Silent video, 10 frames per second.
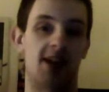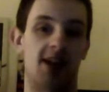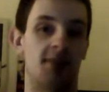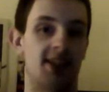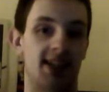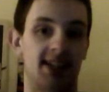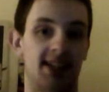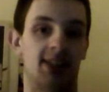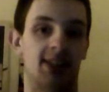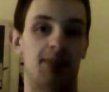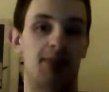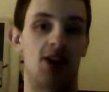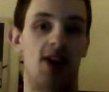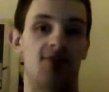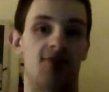This is a
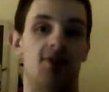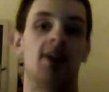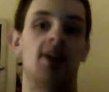spin-off